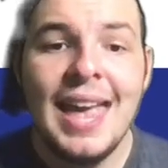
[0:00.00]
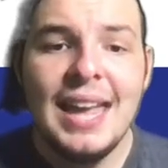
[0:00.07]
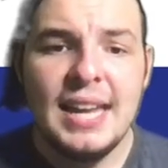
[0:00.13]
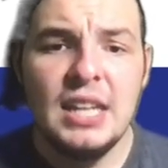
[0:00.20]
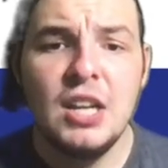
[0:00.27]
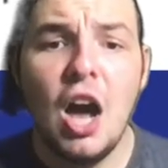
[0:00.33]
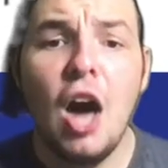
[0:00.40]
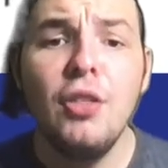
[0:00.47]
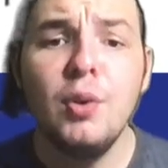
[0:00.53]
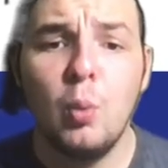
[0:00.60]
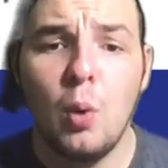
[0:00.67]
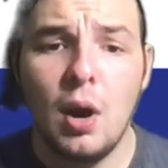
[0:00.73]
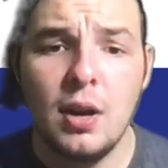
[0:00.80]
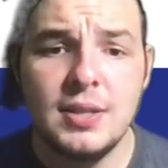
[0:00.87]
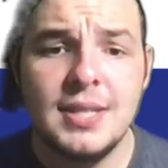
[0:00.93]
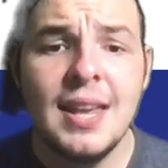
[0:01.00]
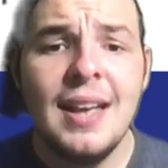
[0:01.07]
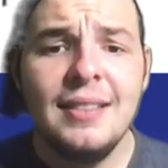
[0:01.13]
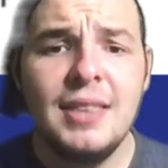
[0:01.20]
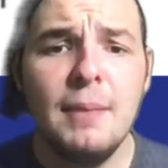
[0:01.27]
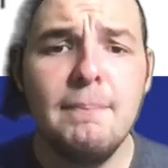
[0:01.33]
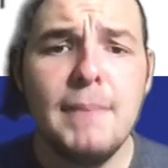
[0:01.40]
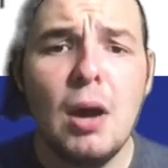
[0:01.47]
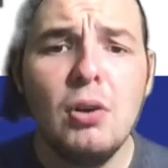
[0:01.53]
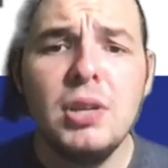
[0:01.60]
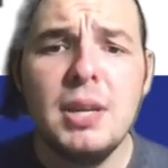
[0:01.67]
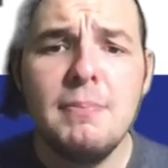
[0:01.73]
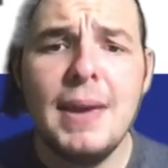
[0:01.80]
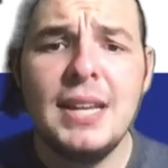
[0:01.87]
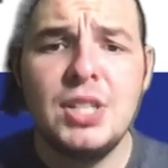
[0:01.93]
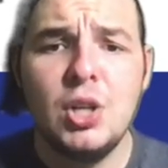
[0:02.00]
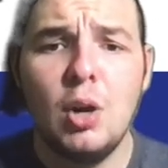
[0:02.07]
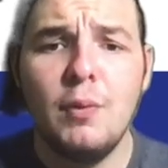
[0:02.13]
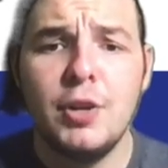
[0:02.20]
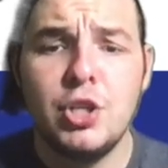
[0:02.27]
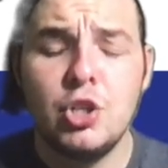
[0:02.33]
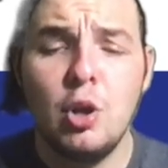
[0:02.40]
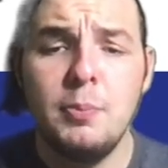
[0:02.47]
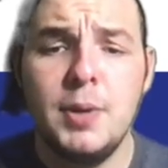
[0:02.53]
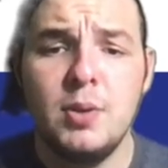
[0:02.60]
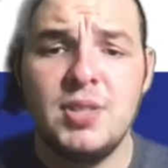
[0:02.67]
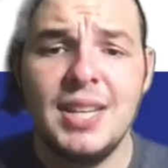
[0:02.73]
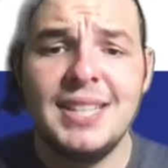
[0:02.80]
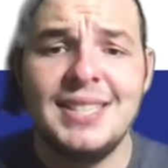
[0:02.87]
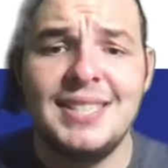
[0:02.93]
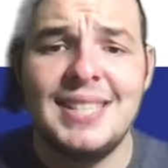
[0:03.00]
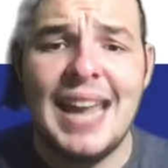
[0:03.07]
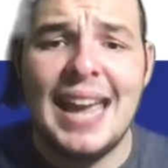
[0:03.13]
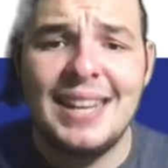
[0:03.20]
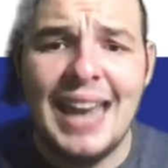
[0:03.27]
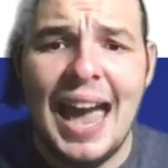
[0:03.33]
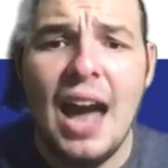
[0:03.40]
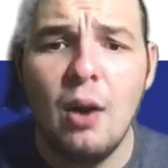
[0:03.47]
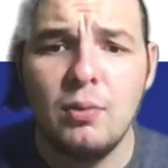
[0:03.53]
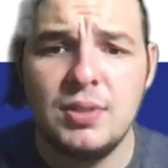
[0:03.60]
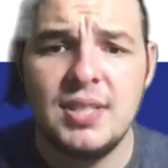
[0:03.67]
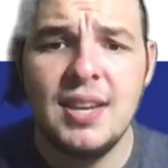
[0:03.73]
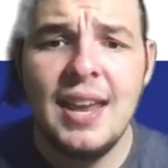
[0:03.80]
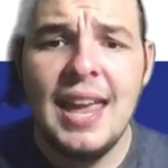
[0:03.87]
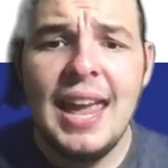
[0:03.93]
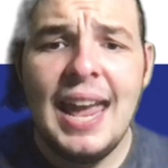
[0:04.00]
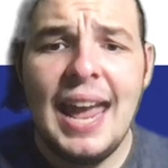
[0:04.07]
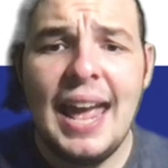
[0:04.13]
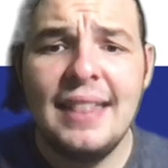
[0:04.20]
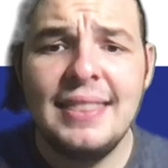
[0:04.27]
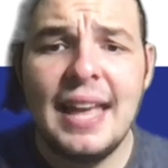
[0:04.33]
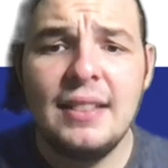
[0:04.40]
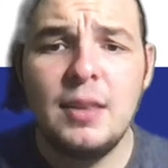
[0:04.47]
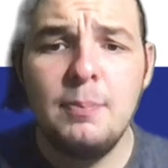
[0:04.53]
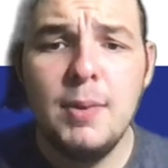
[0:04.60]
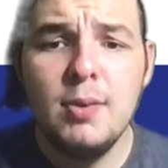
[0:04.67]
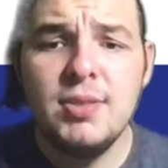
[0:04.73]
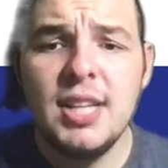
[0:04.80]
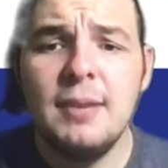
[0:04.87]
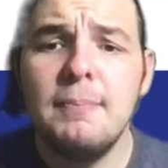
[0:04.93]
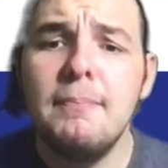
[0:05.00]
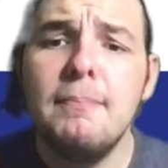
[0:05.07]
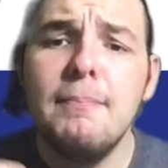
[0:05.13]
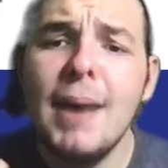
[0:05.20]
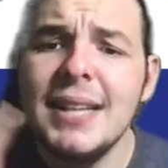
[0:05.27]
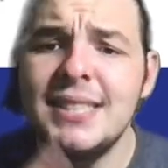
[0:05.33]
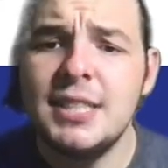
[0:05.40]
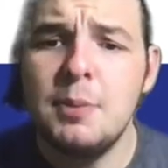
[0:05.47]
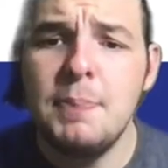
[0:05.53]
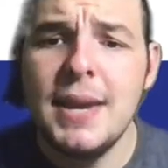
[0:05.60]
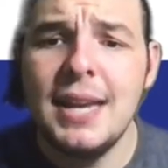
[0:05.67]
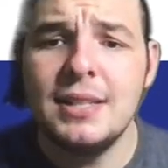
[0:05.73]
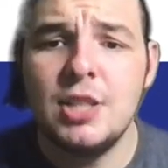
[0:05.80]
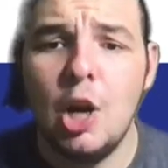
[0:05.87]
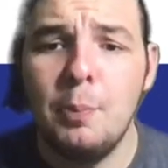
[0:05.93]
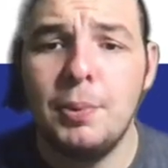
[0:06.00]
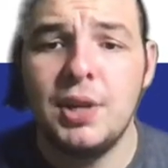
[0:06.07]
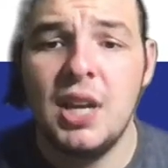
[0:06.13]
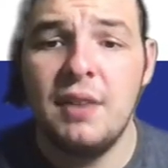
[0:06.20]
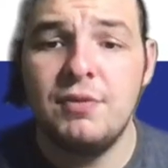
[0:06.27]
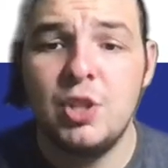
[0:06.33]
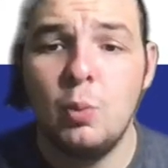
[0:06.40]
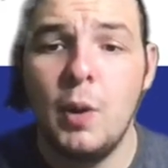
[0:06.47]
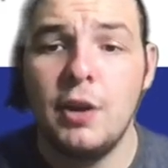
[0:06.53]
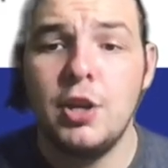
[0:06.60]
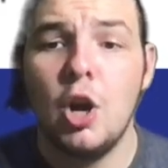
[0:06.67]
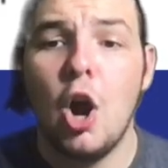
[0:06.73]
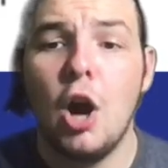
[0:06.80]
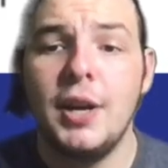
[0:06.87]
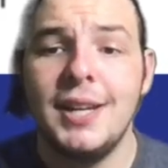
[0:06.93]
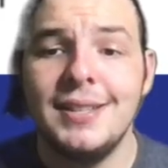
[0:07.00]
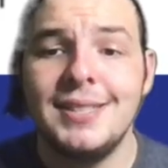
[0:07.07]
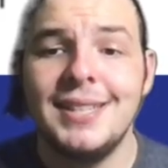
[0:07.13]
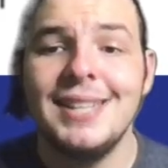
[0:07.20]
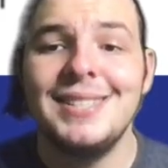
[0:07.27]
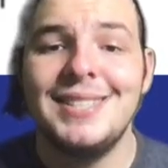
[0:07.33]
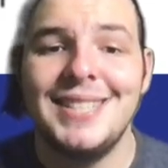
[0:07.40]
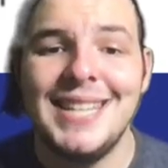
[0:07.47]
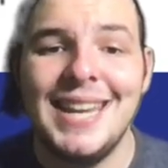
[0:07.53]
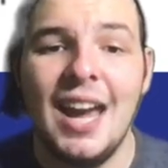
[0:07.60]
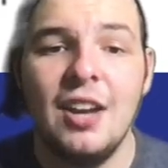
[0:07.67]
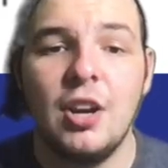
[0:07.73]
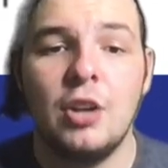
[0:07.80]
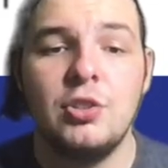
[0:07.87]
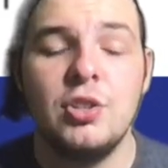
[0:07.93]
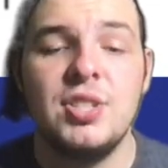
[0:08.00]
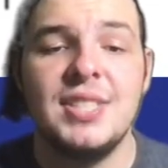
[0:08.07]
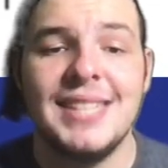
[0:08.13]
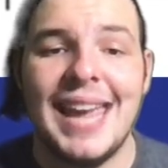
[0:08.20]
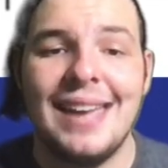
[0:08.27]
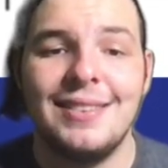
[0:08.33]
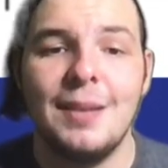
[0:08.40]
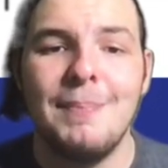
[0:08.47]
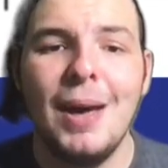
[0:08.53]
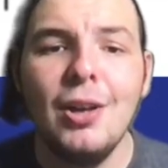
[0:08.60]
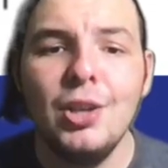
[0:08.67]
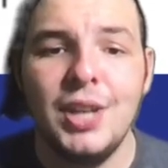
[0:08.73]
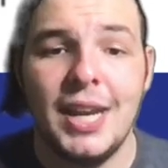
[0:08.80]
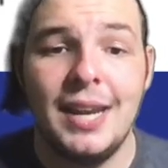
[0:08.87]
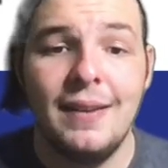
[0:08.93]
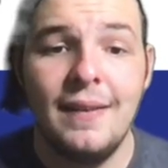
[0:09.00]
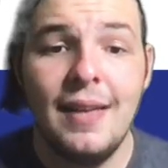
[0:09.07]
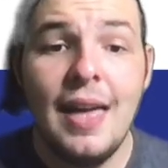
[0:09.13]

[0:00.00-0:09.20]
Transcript: In other words, the melody makes your original music stand out, and that the music must be interpretive to where your audience can see and understand the melody.